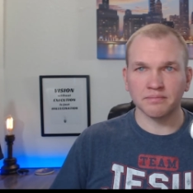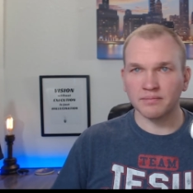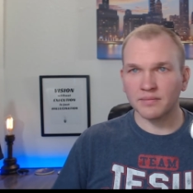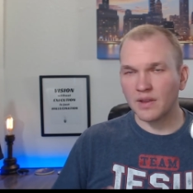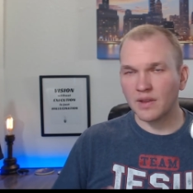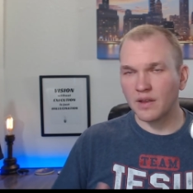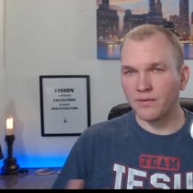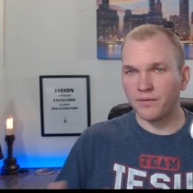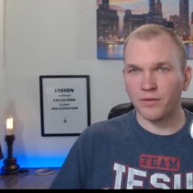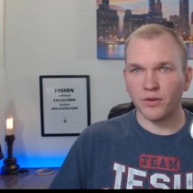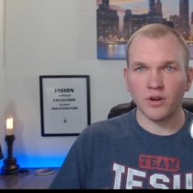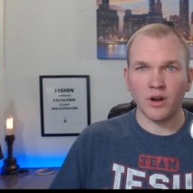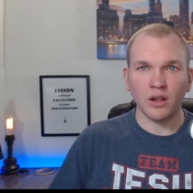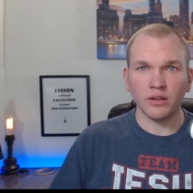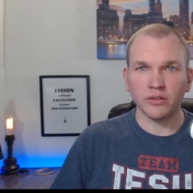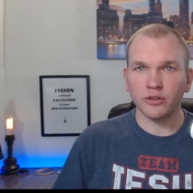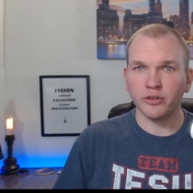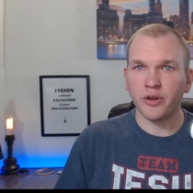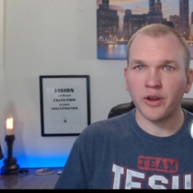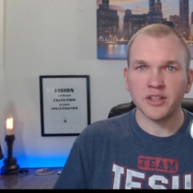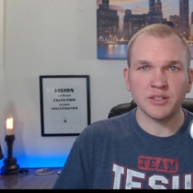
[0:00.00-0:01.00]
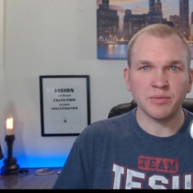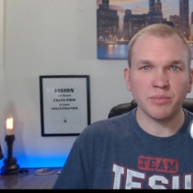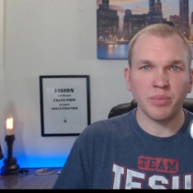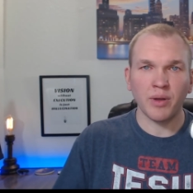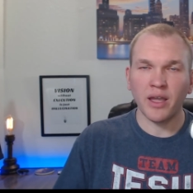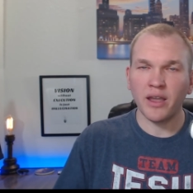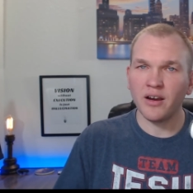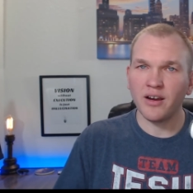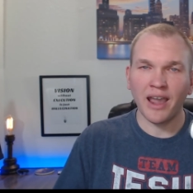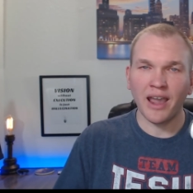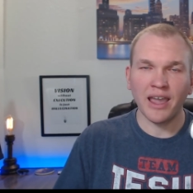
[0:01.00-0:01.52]
for it all to
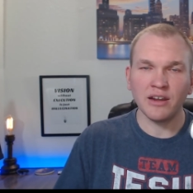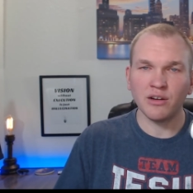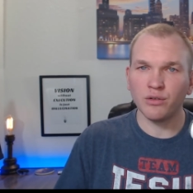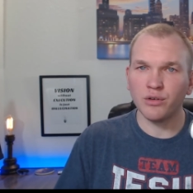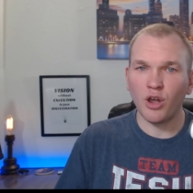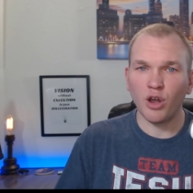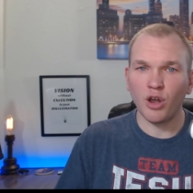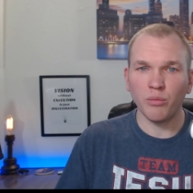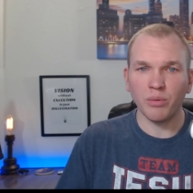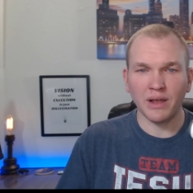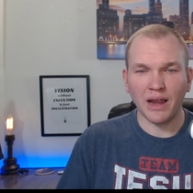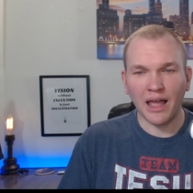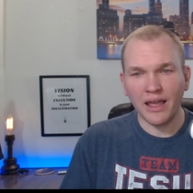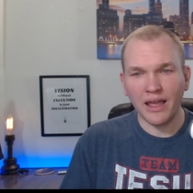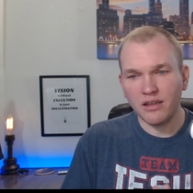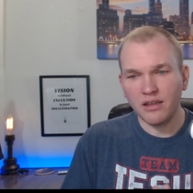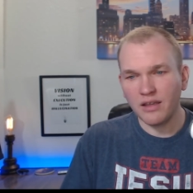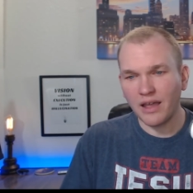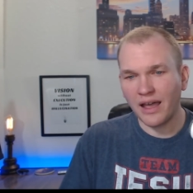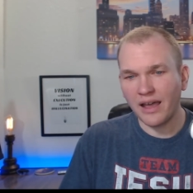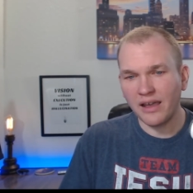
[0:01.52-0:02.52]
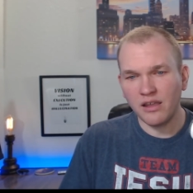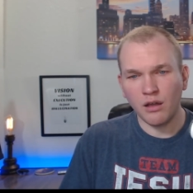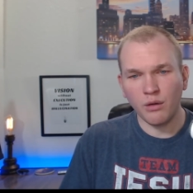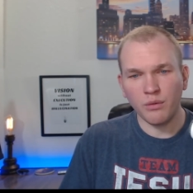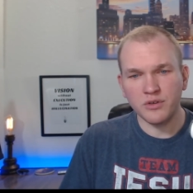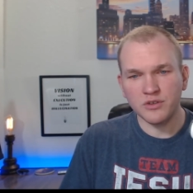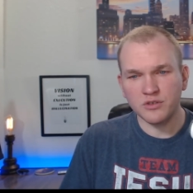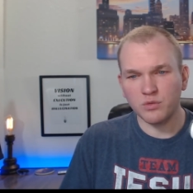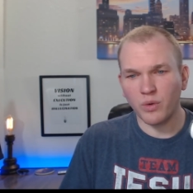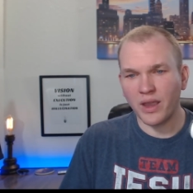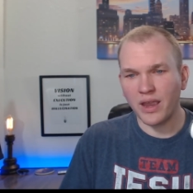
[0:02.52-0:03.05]
transpire? I don't know, but I
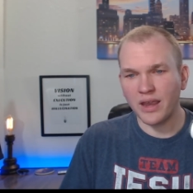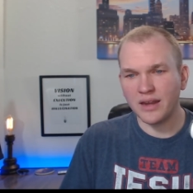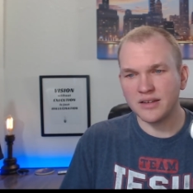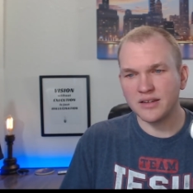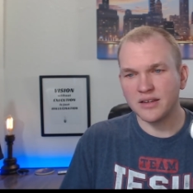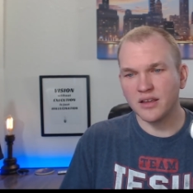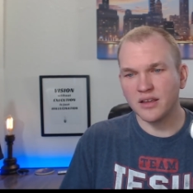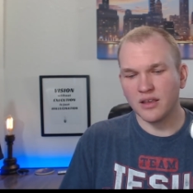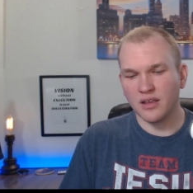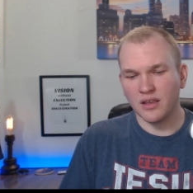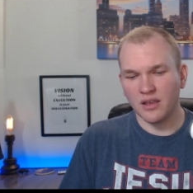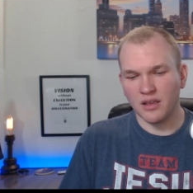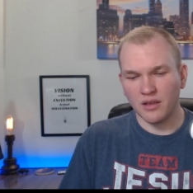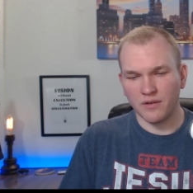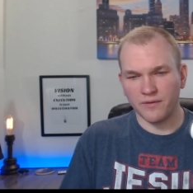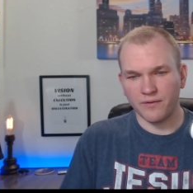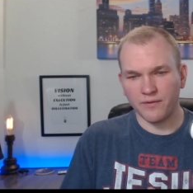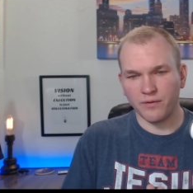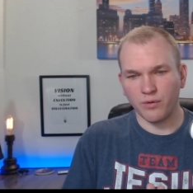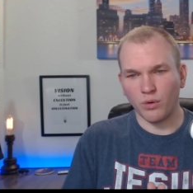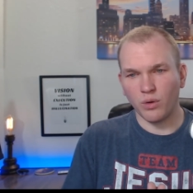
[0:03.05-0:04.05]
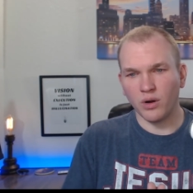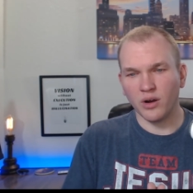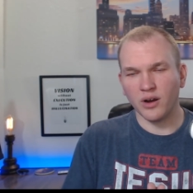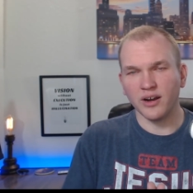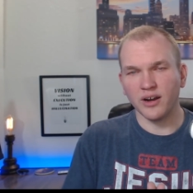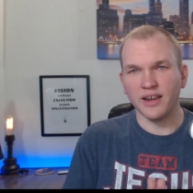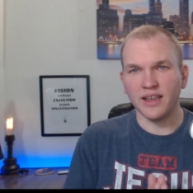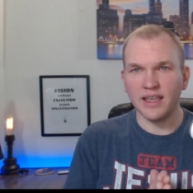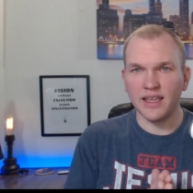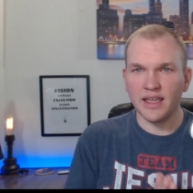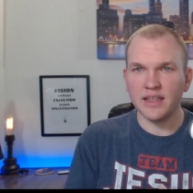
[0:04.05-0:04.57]
always wait for
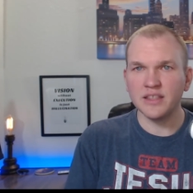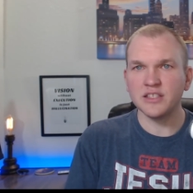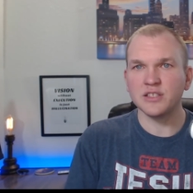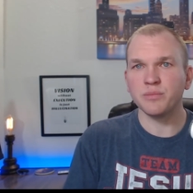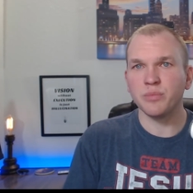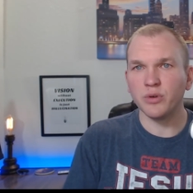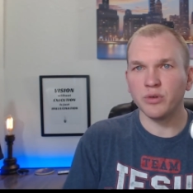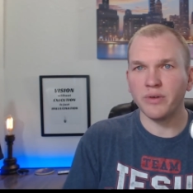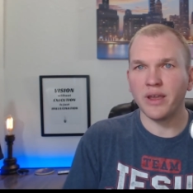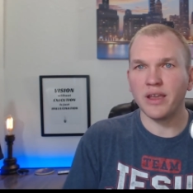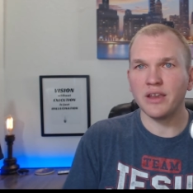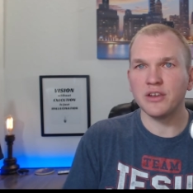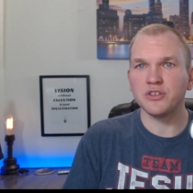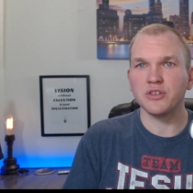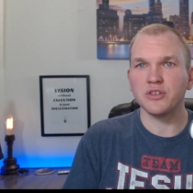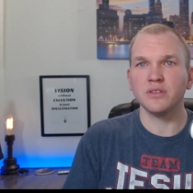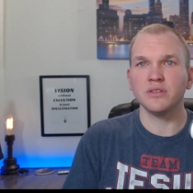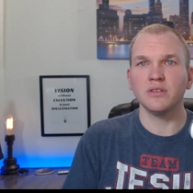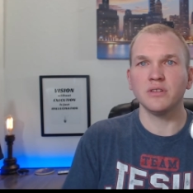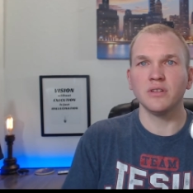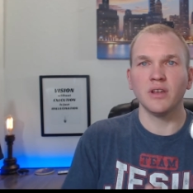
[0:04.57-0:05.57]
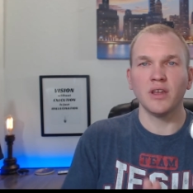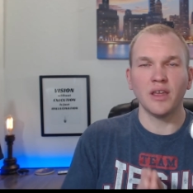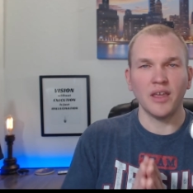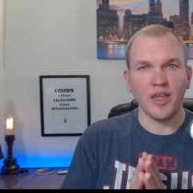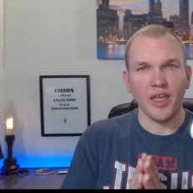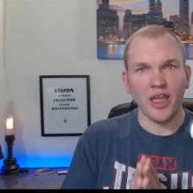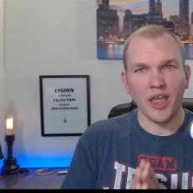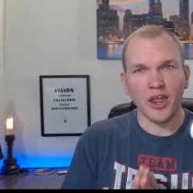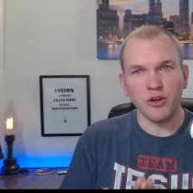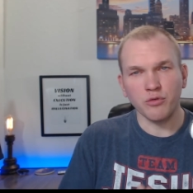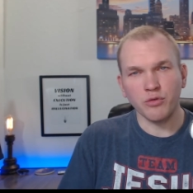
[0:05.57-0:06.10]
inspiration
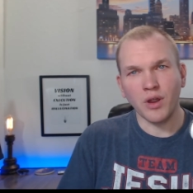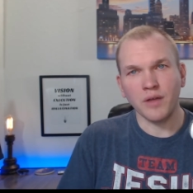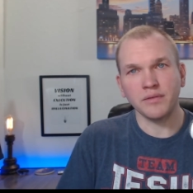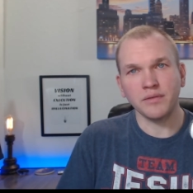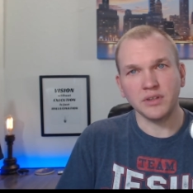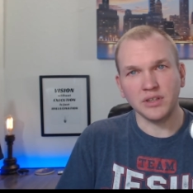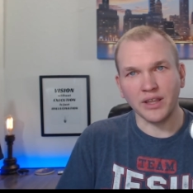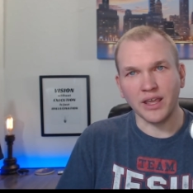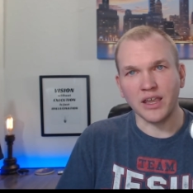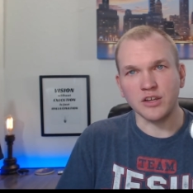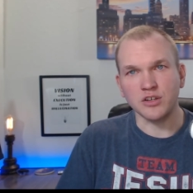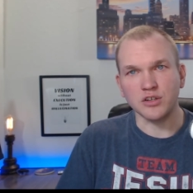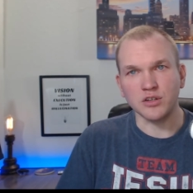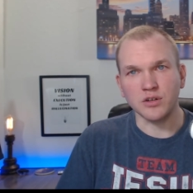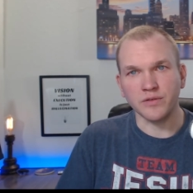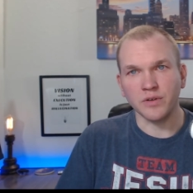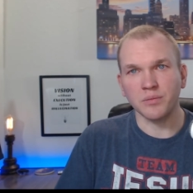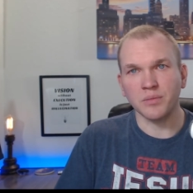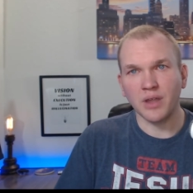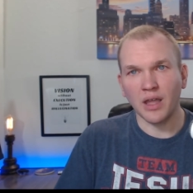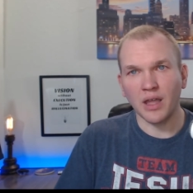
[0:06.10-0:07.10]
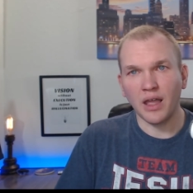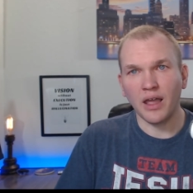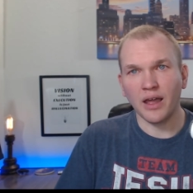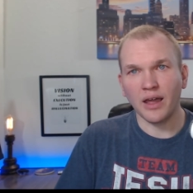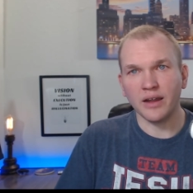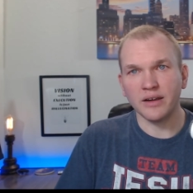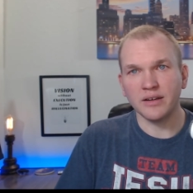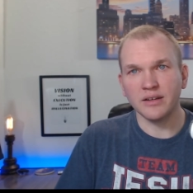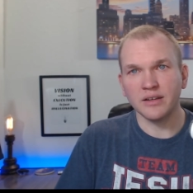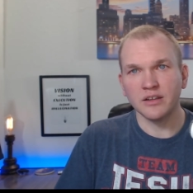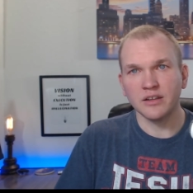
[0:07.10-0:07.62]
and revelation from
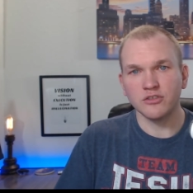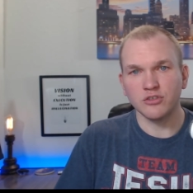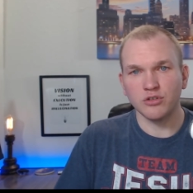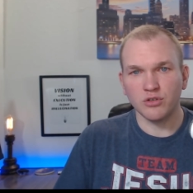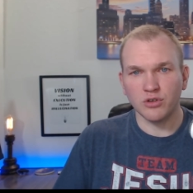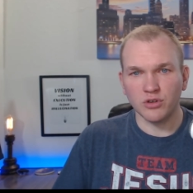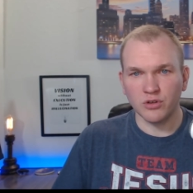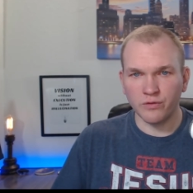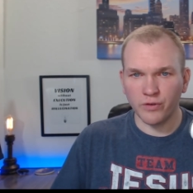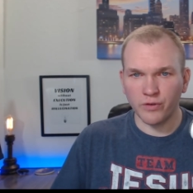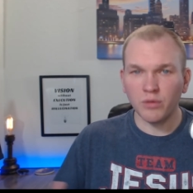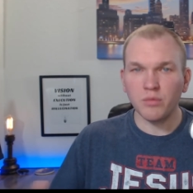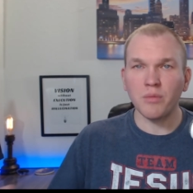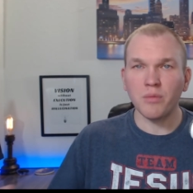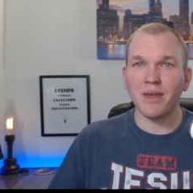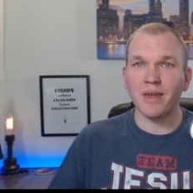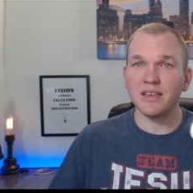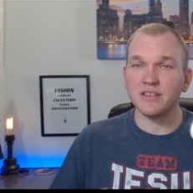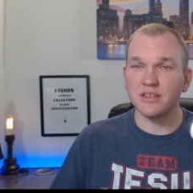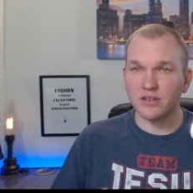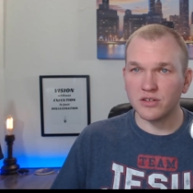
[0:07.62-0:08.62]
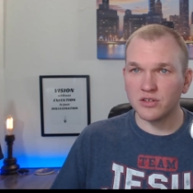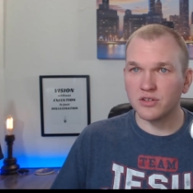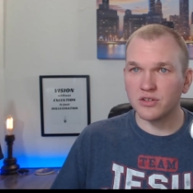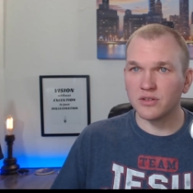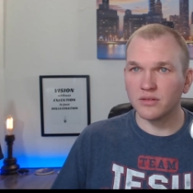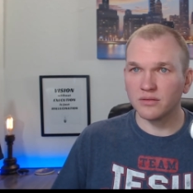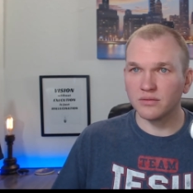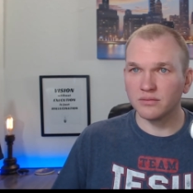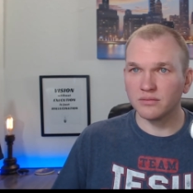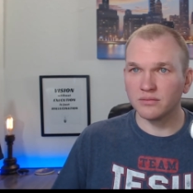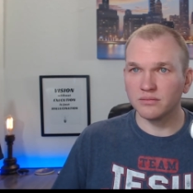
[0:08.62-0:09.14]
God to confirm a message.
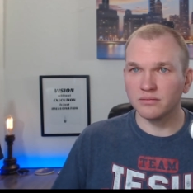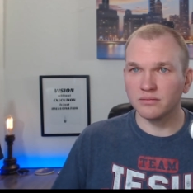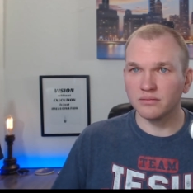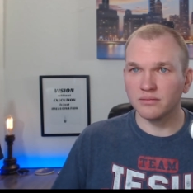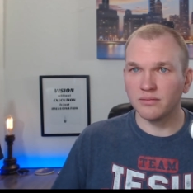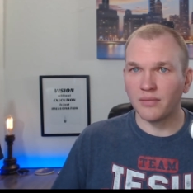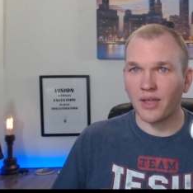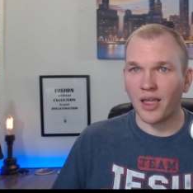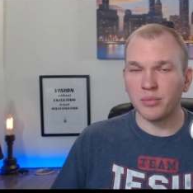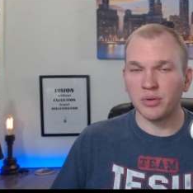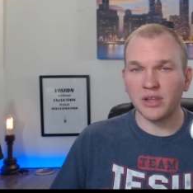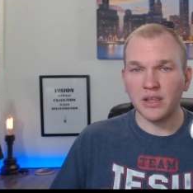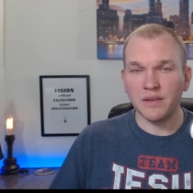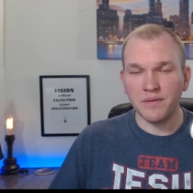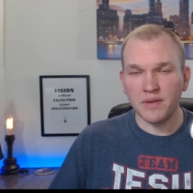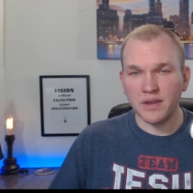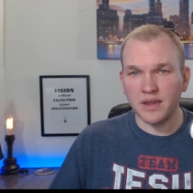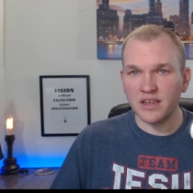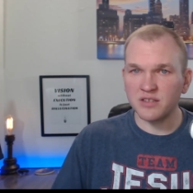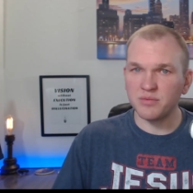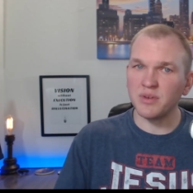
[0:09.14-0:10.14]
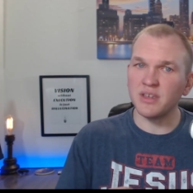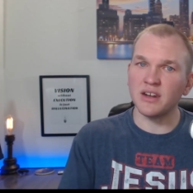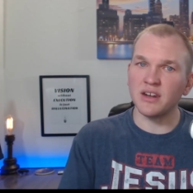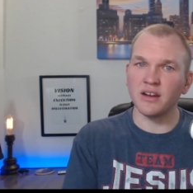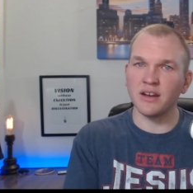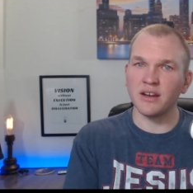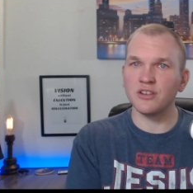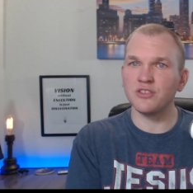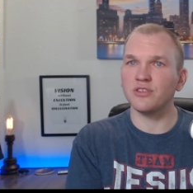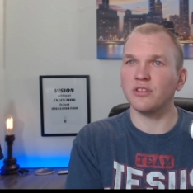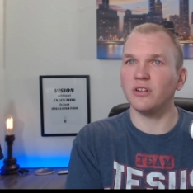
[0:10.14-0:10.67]
I believe he gives me an
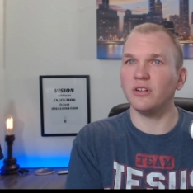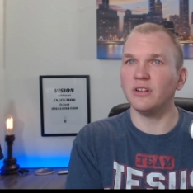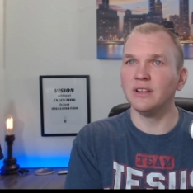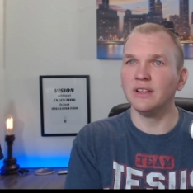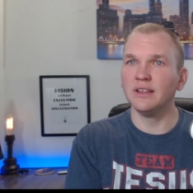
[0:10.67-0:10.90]
initial